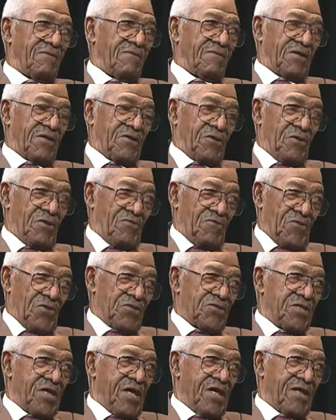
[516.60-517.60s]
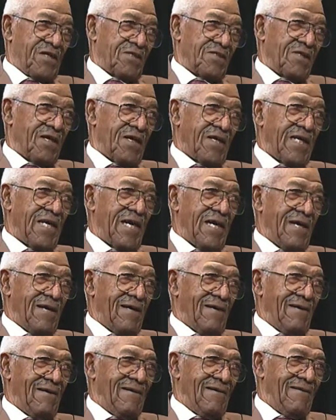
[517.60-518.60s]
University of Kentucky.
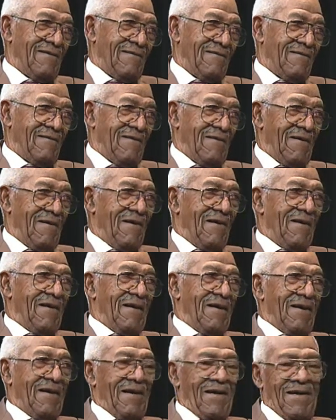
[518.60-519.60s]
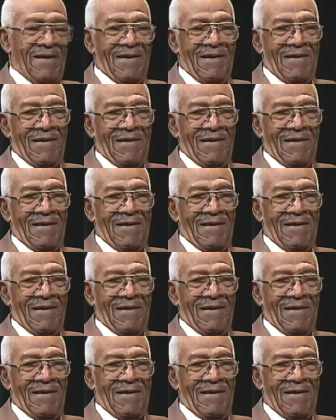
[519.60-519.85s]
Okay, all right.